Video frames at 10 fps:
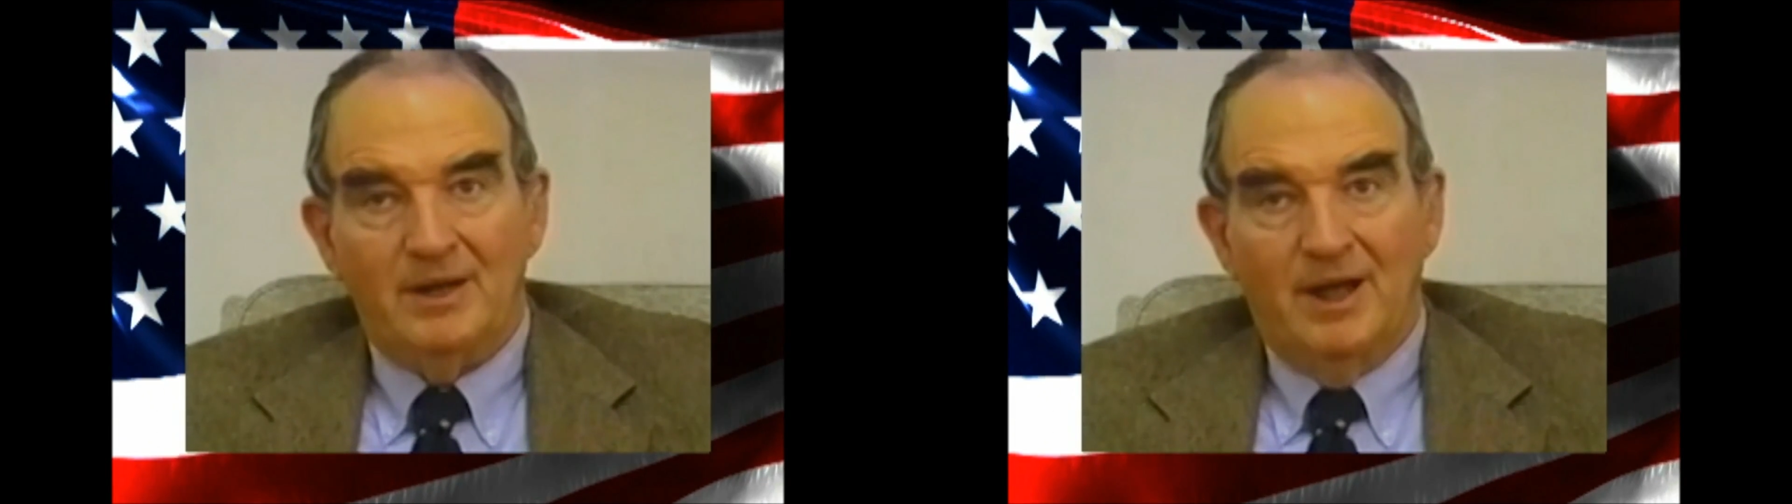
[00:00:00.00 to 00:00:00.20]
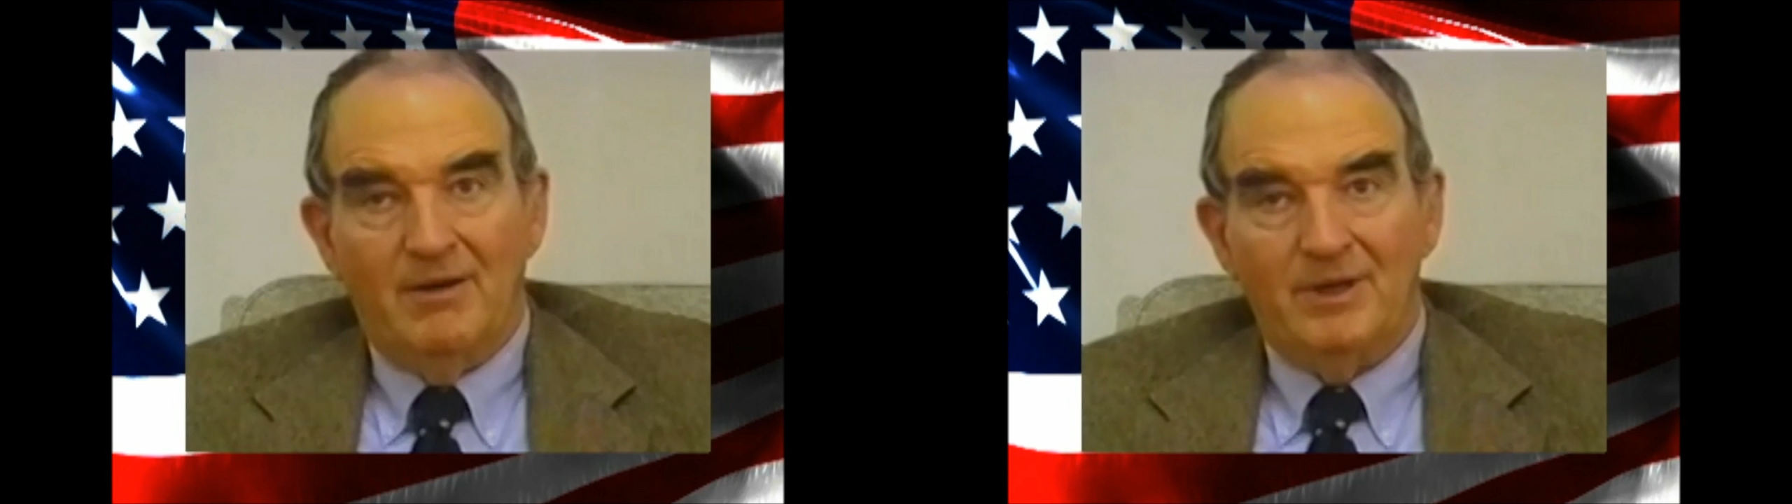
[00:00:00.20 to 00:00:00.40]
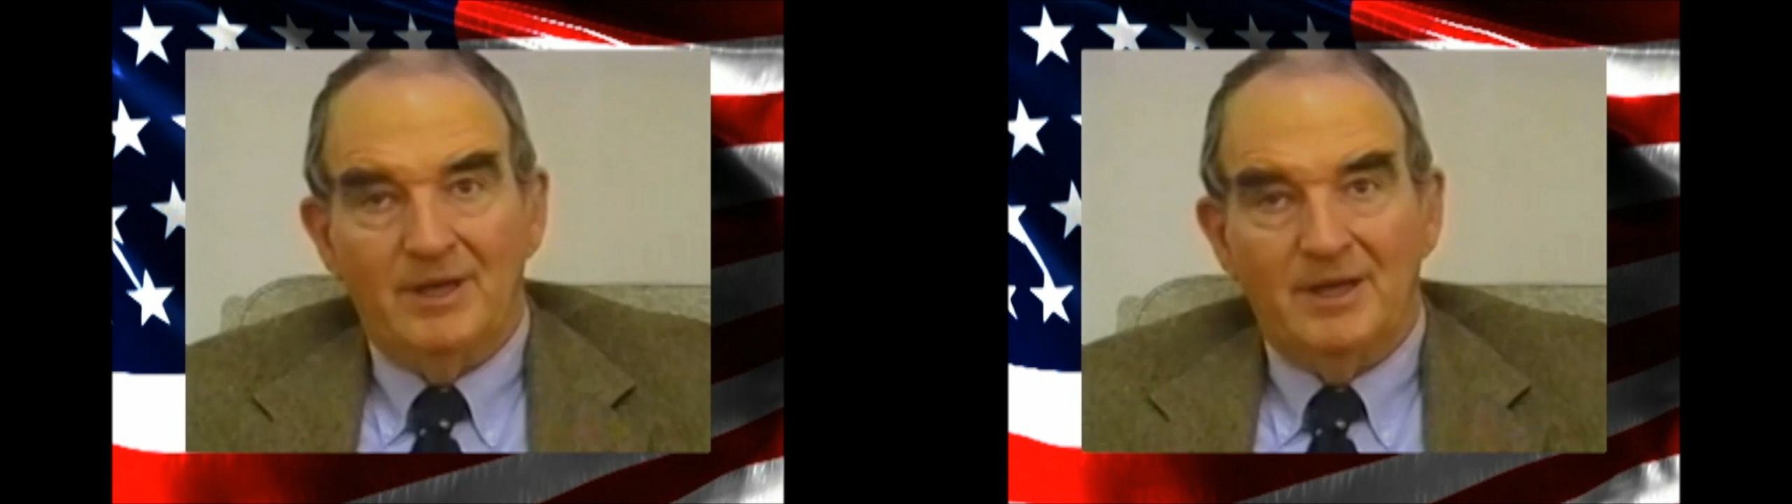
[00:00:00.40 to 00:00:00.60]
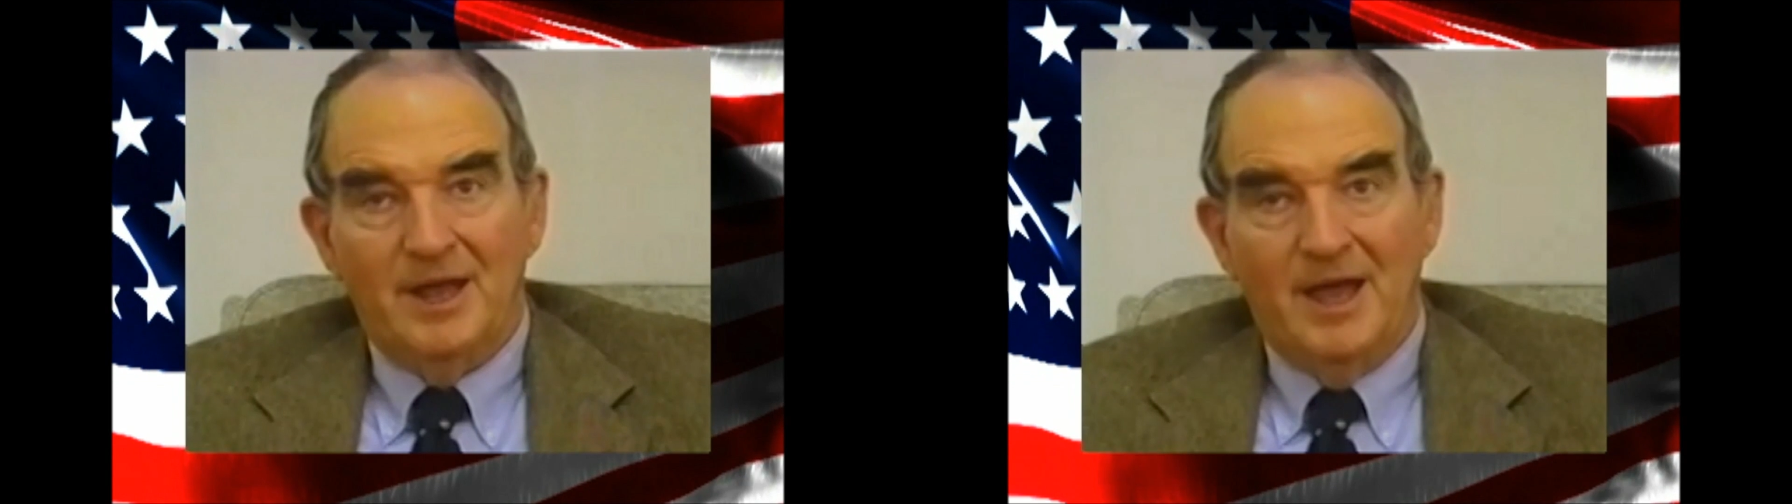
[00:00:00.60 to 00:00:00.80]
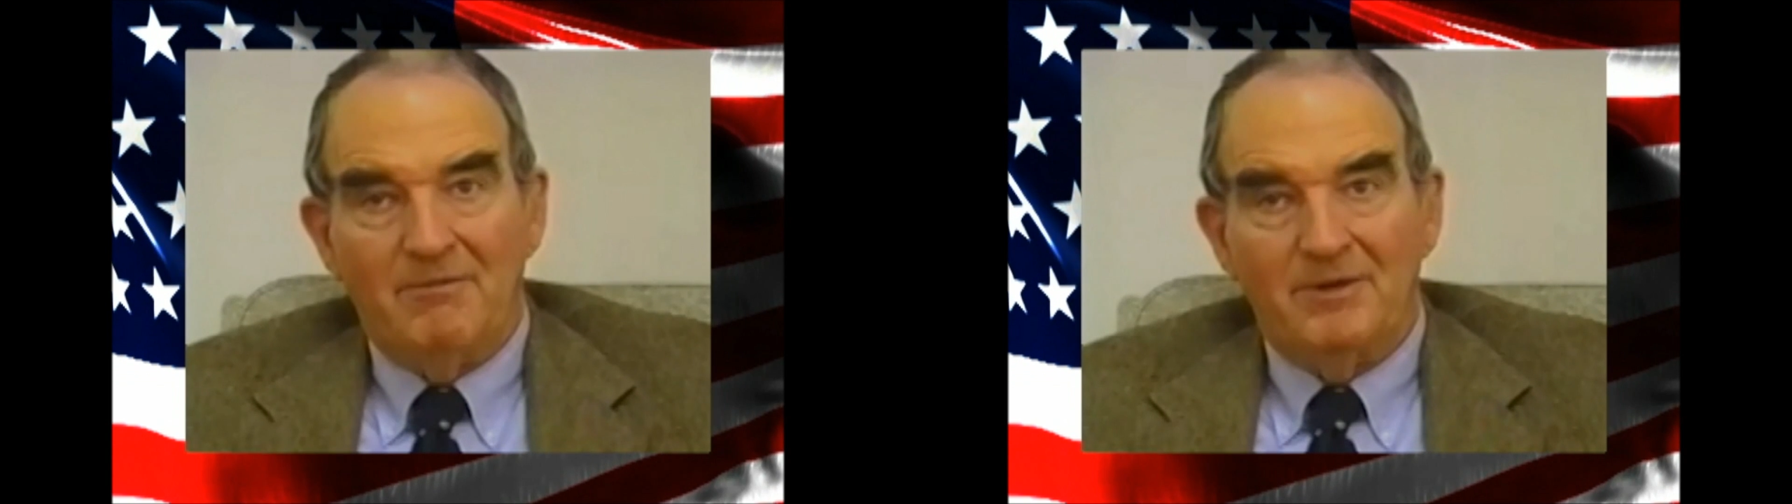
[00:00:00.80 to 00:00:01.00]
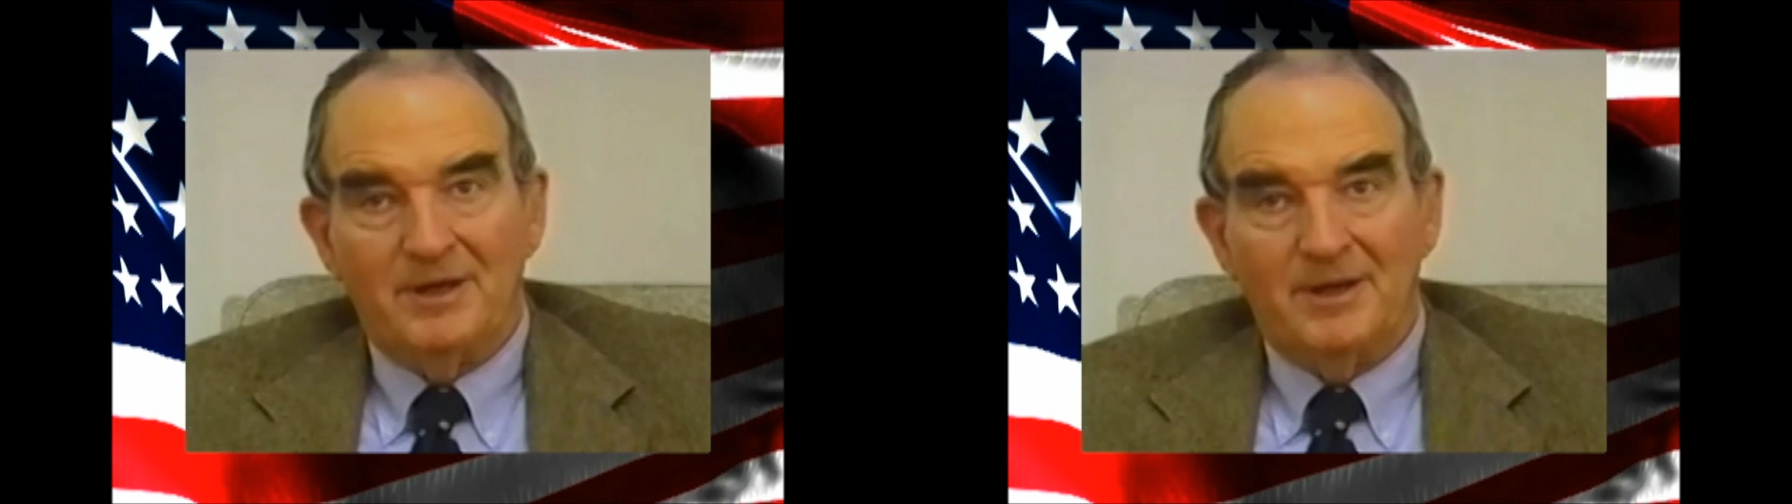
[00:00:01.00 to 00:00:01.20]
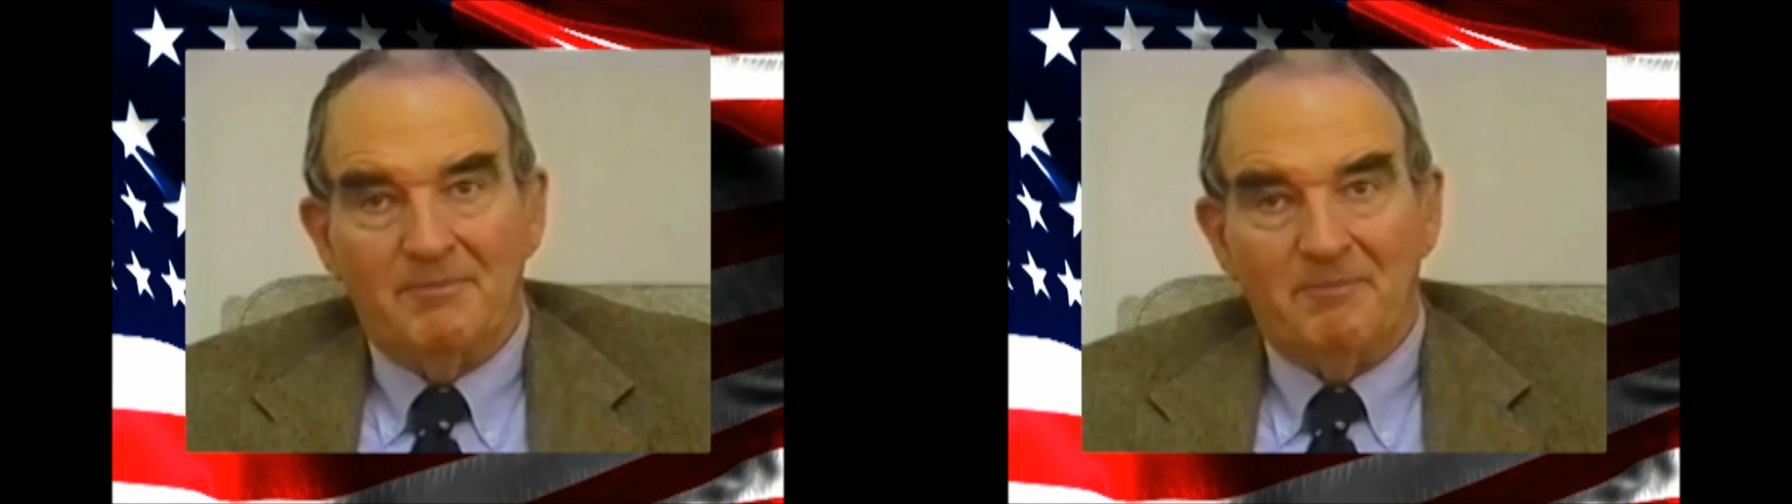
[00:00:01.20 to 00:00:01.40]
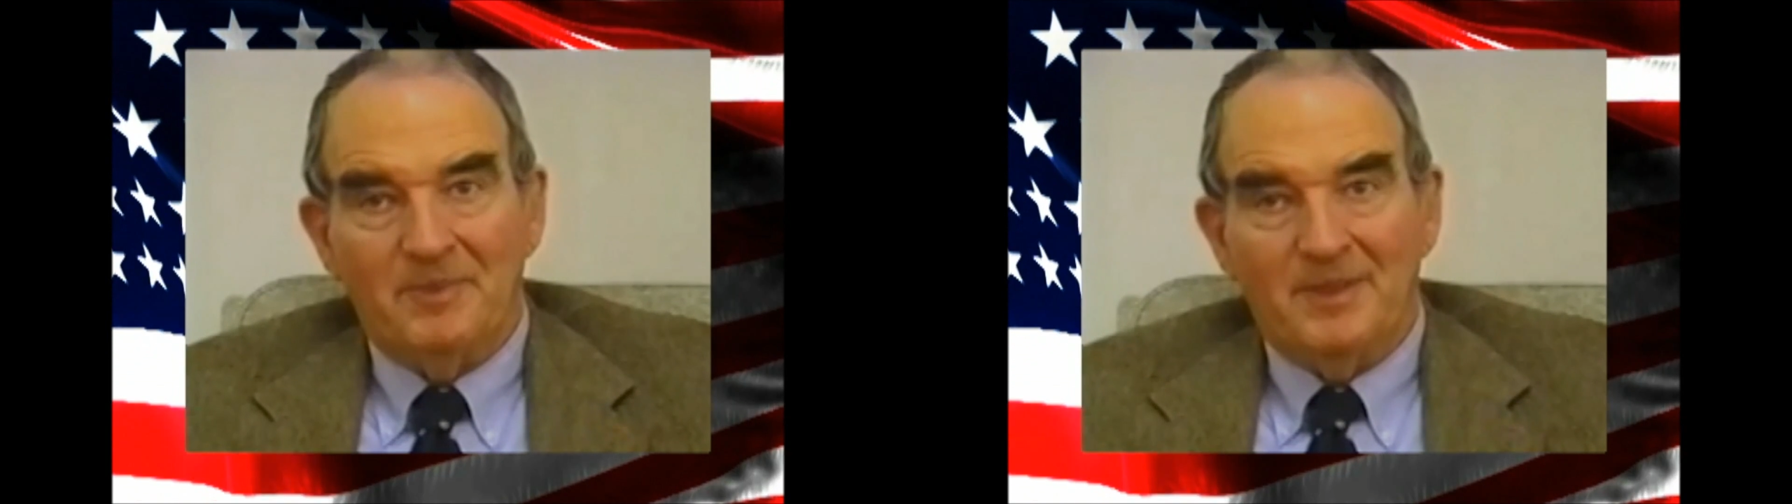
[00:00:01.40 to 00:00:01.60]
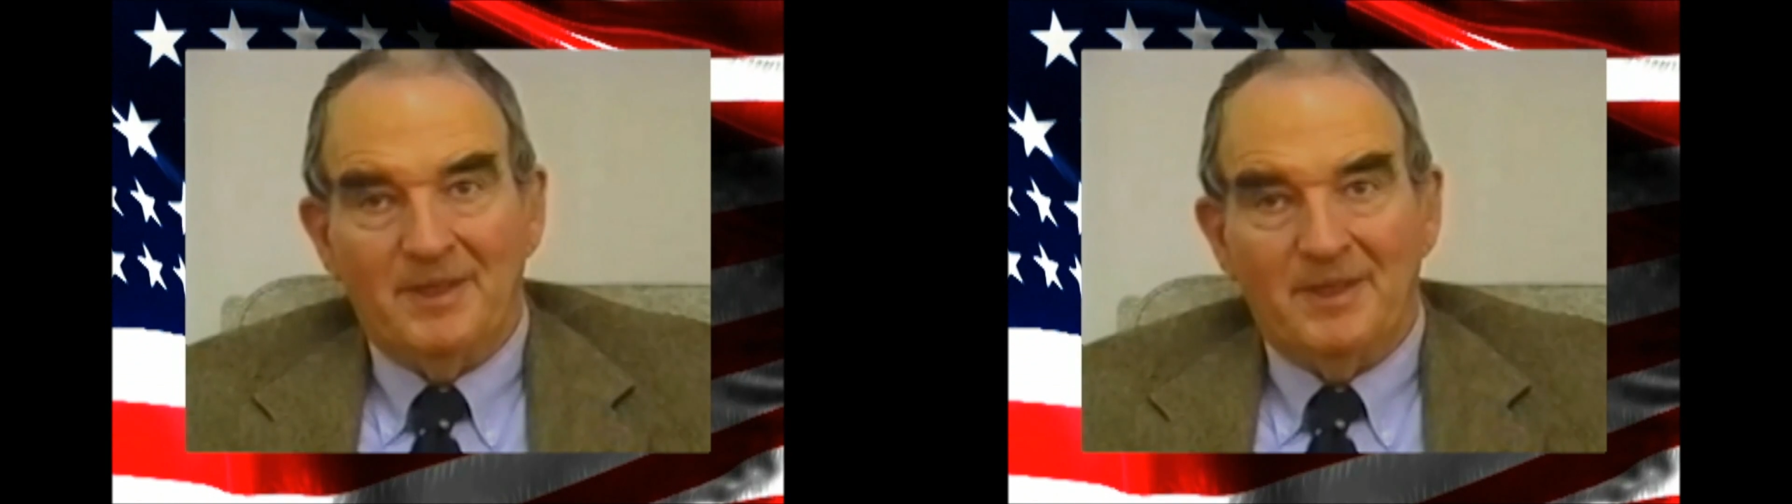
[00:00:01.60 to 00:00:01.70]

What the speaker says: diarrhea in Africa?